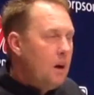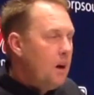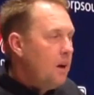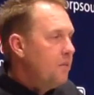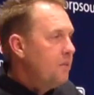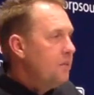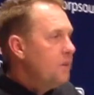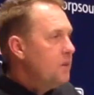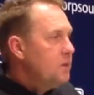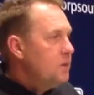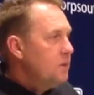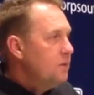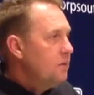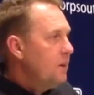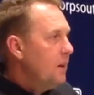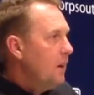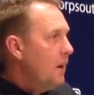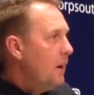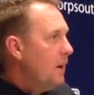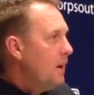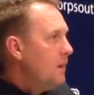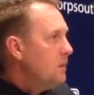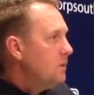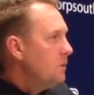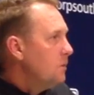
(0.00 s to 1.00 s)
the offensive
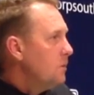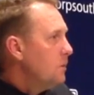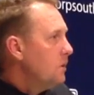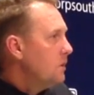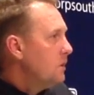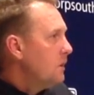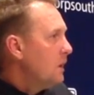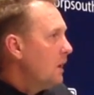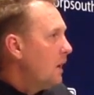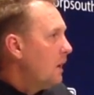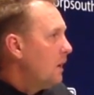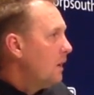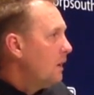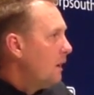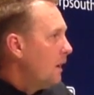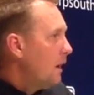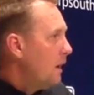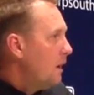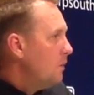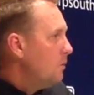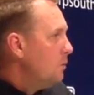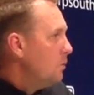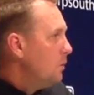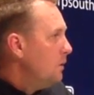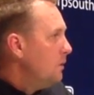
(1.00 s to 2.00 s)
guys on the
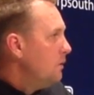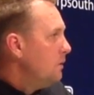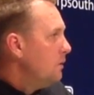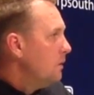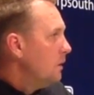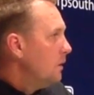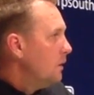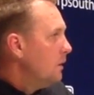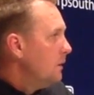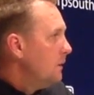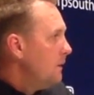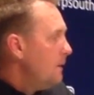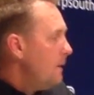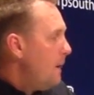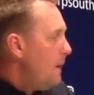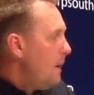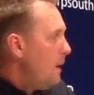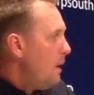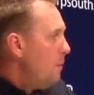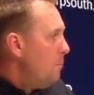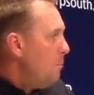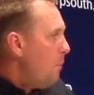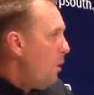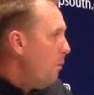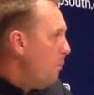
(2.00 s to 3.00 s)
sideline when the
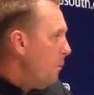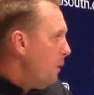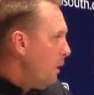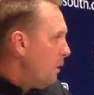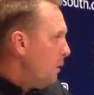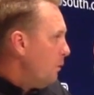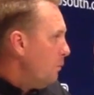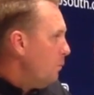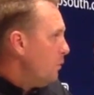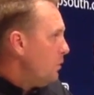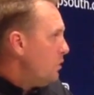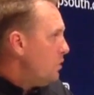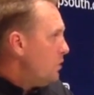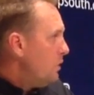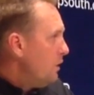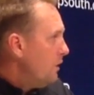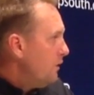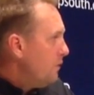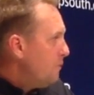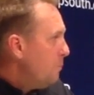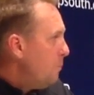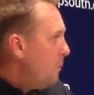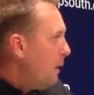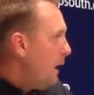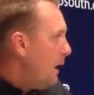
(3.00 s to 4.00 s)
momentum would
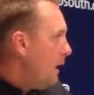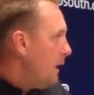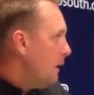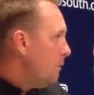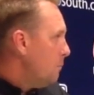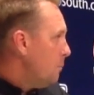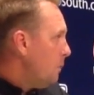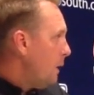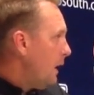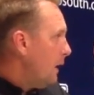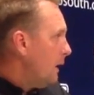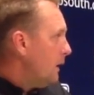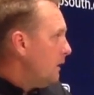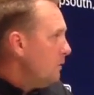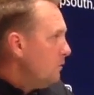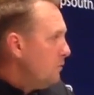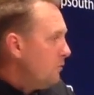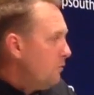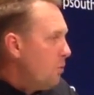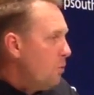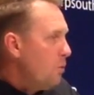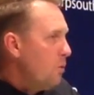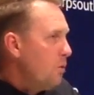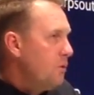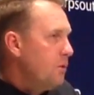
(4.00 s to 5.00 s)
shift back
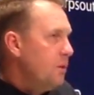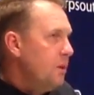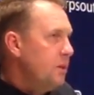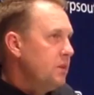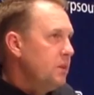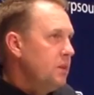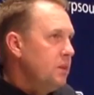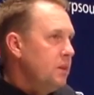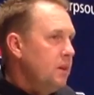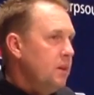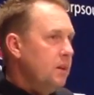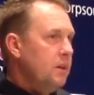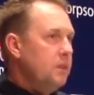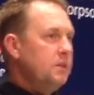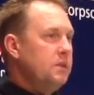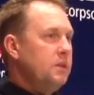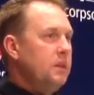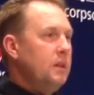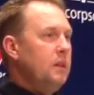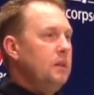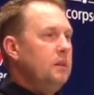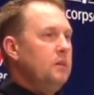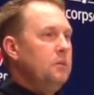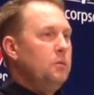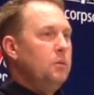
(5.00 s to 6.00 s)
and forth as it does
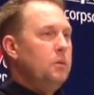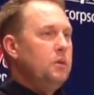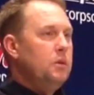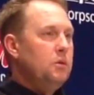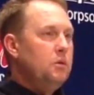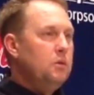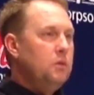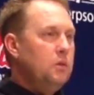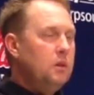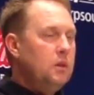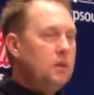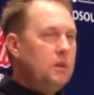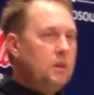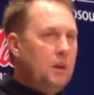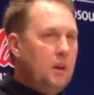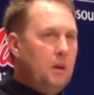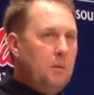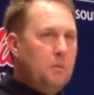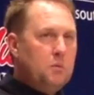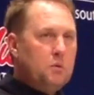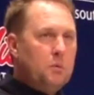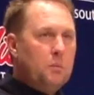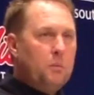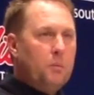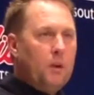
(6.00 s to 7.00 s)
when 2 good
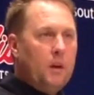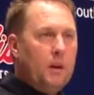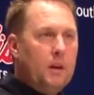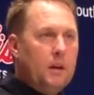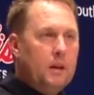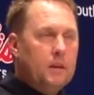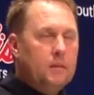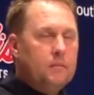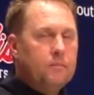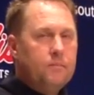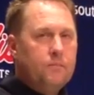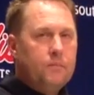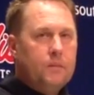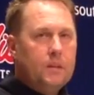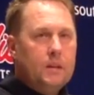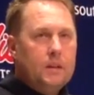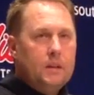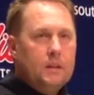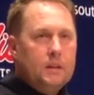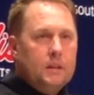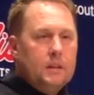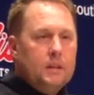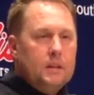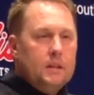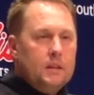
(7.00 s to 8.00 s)
teams are playing.
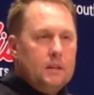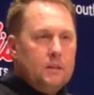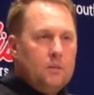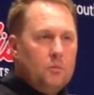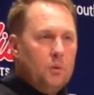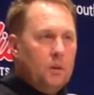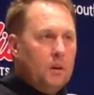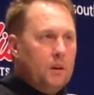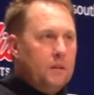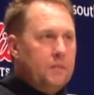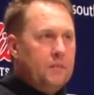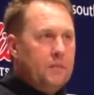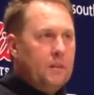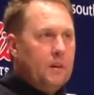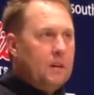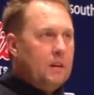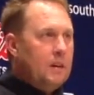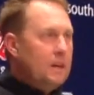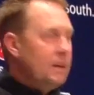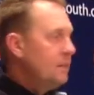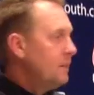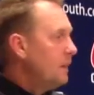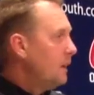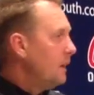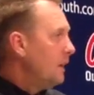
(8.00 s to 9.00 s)
Really felt
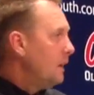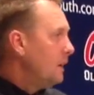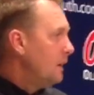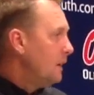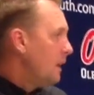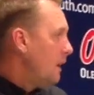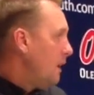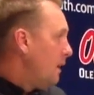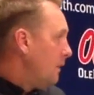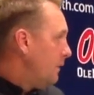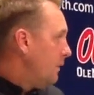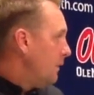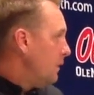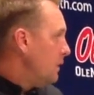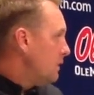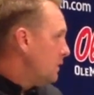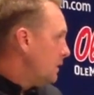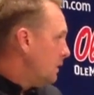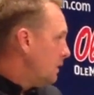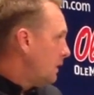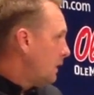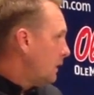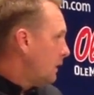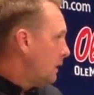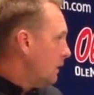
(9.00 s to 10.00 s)
like they had confidence
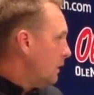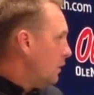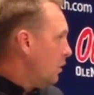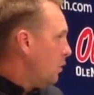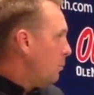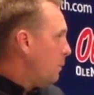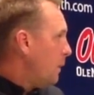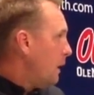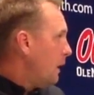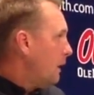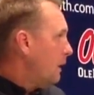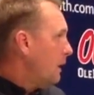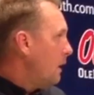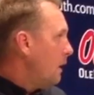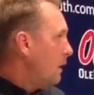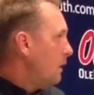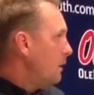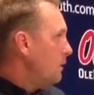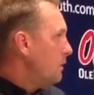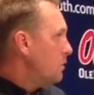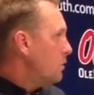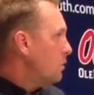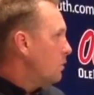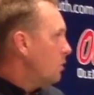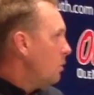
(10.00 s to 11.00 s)
that they could go back out
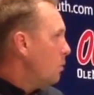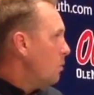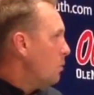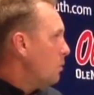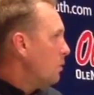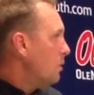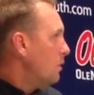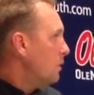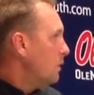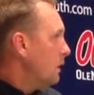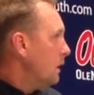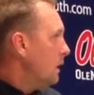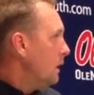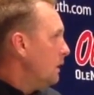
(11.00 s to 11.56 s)
and score,